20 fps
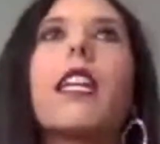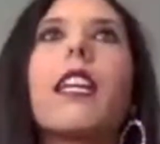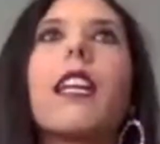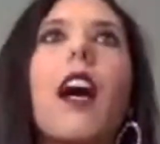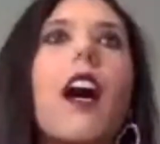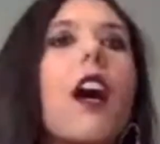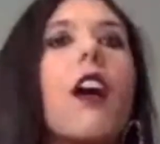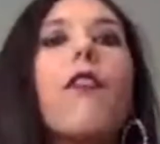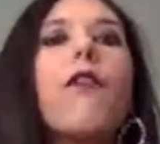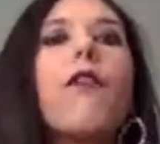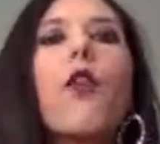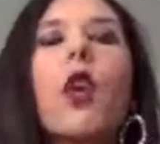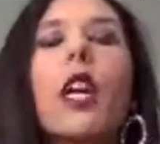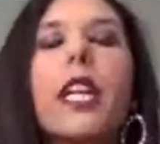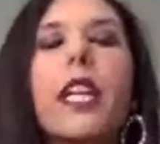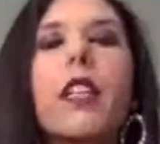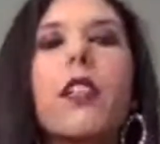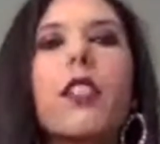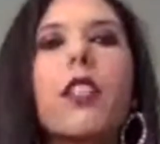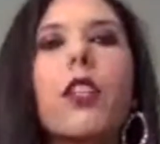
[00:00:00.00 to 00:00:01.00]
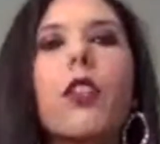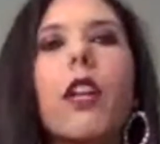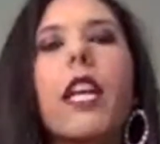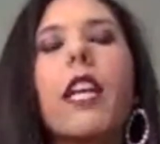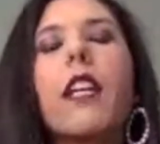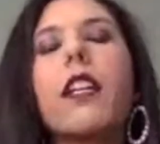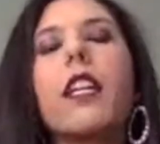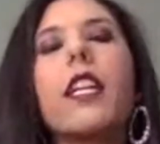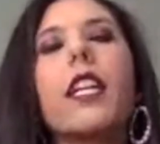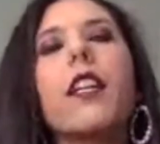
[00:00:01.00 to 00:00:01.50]
got a 4-year
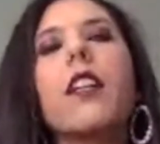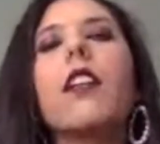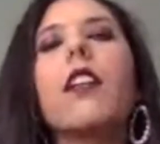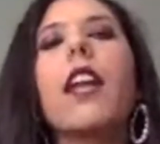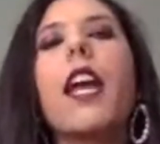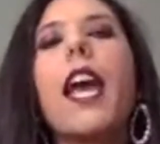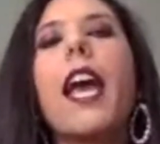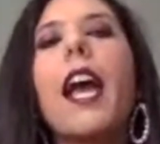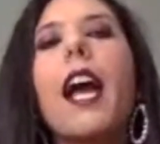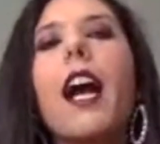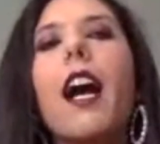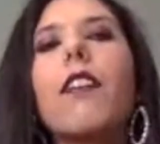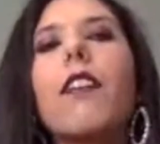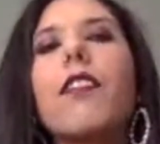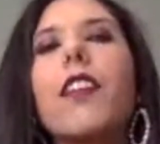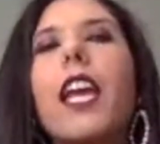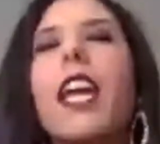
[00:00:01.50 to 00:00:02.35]
degree in a year and a half.